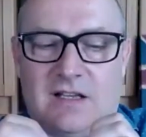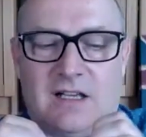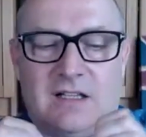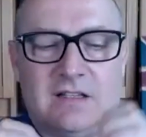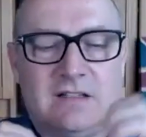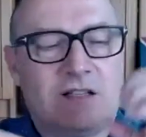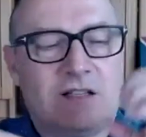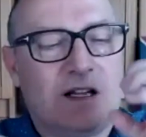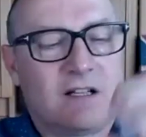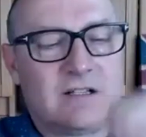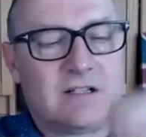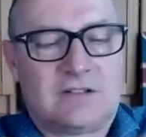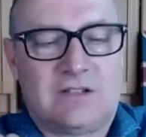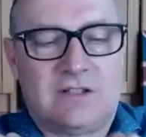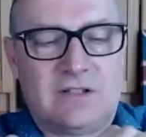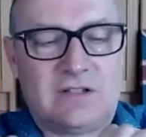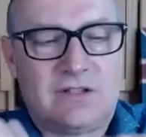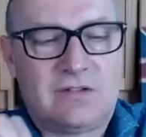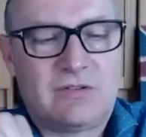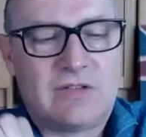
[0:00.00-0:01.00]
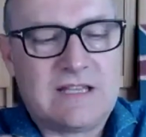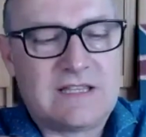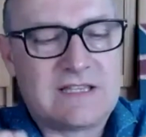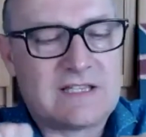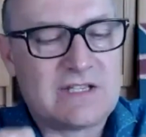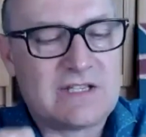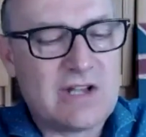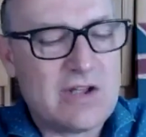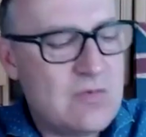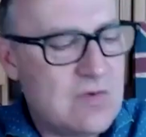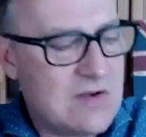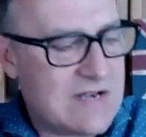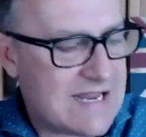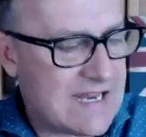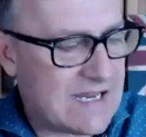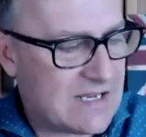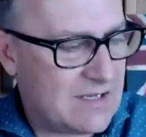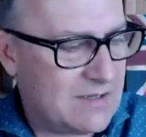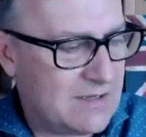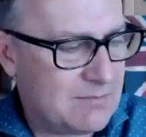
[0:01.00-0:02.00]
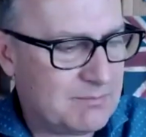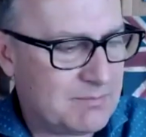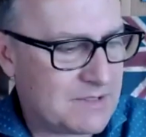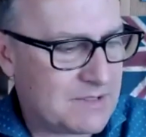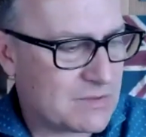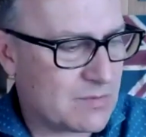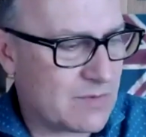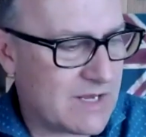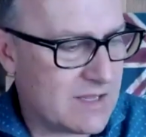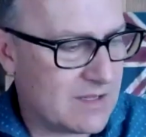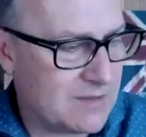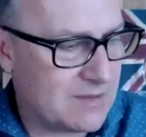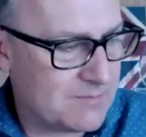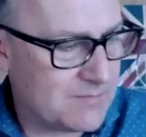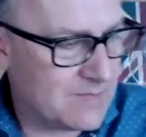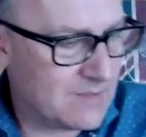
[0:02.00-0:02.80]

that you think there's no link between them.